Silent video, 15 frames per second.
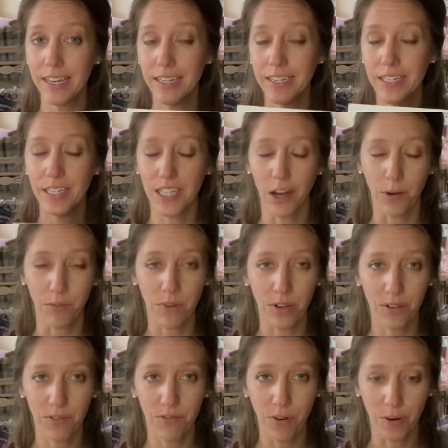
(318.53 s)
So I'm
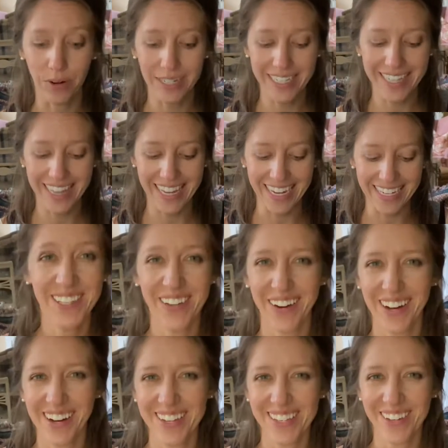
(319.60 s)
looking forward to these.
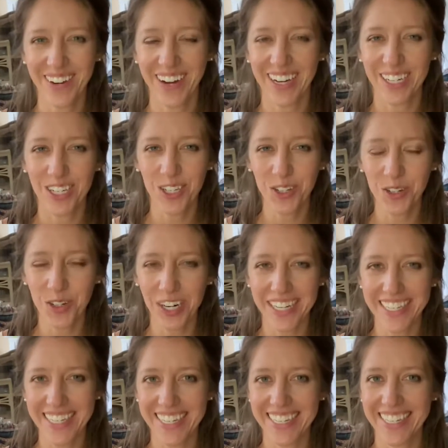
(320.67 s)
I also got 2
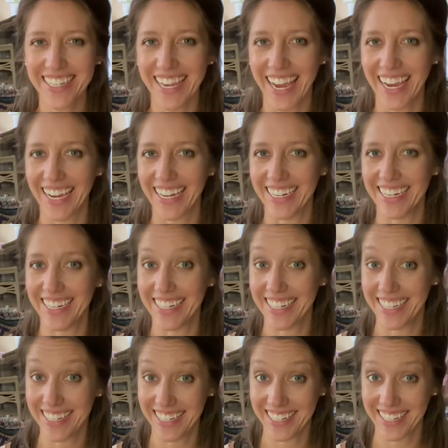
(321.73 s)
dresses and a
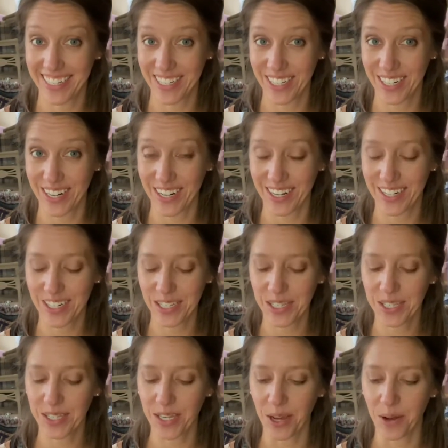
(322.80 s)
tennis skirt.
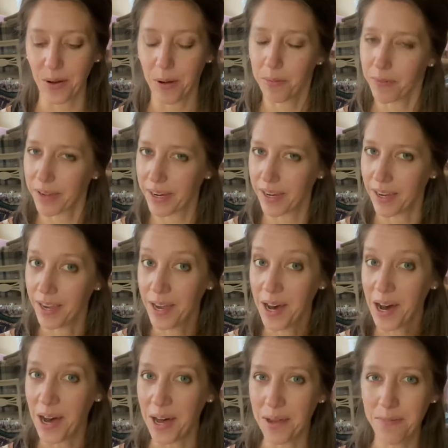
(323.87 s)
So I'm gonna
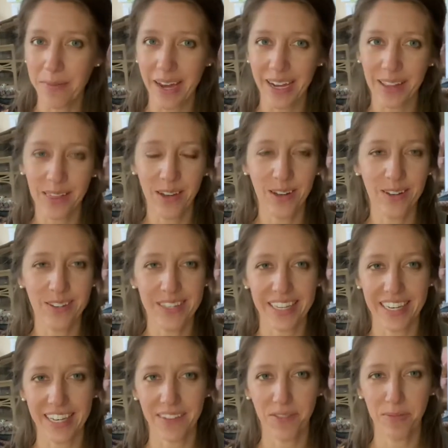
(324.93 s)
unpack those
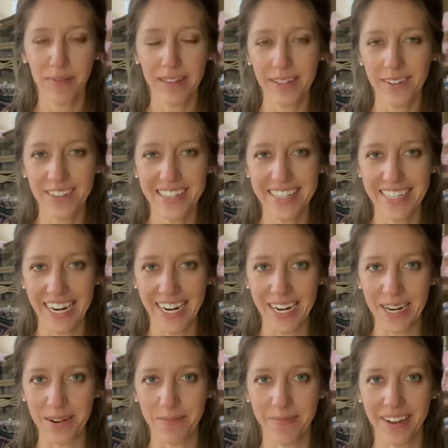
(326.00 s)
and give them a little
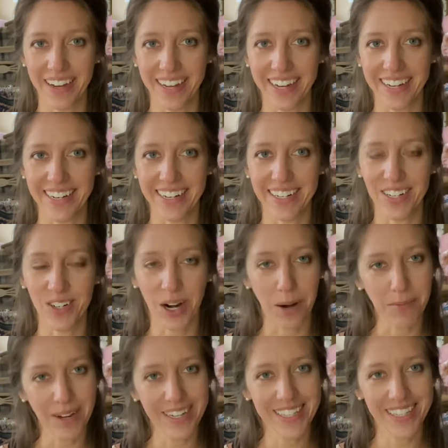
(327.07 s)
steam and try
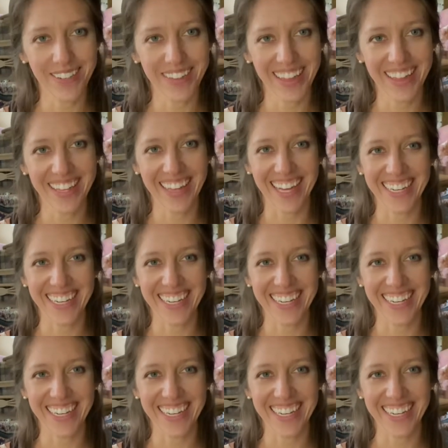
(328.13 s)
them on, see what they look like.